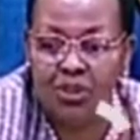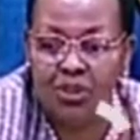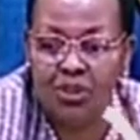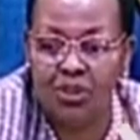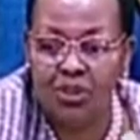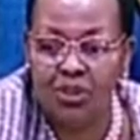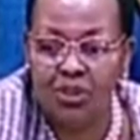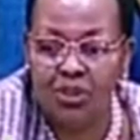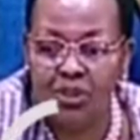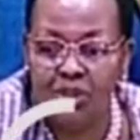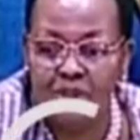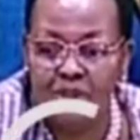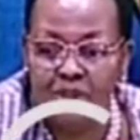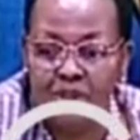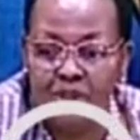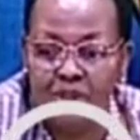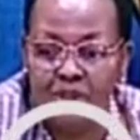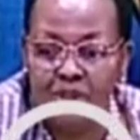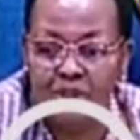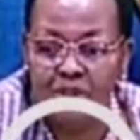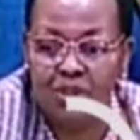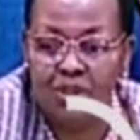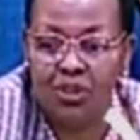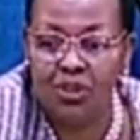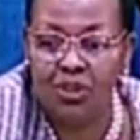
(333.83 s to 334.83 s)

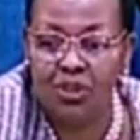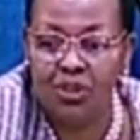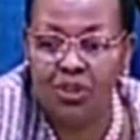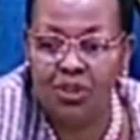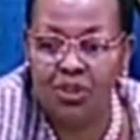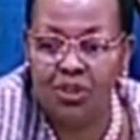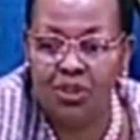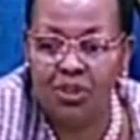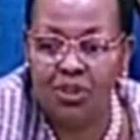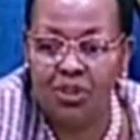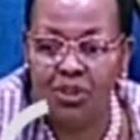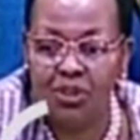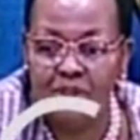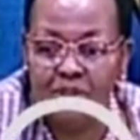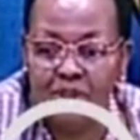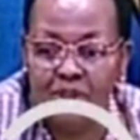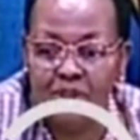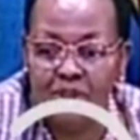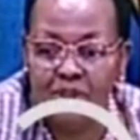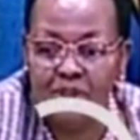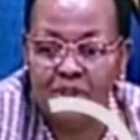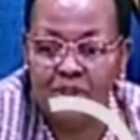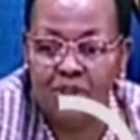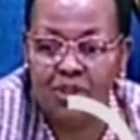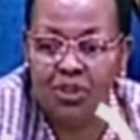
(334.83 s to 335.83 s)

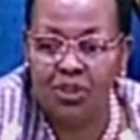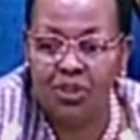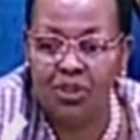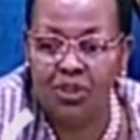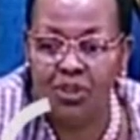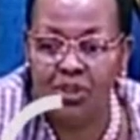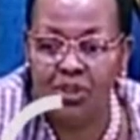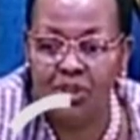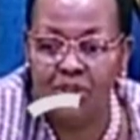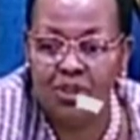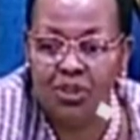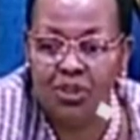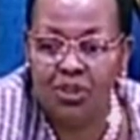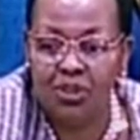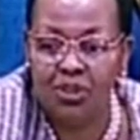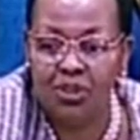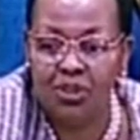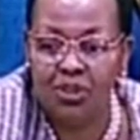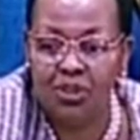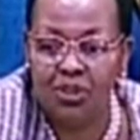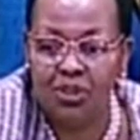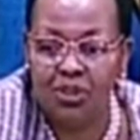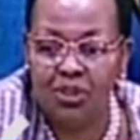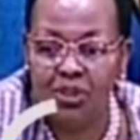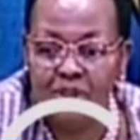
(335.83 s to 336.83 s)

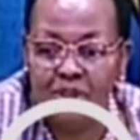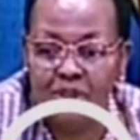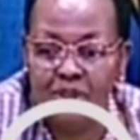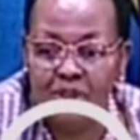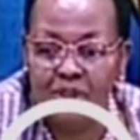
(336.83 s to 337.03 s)
No one is speaking in this clip.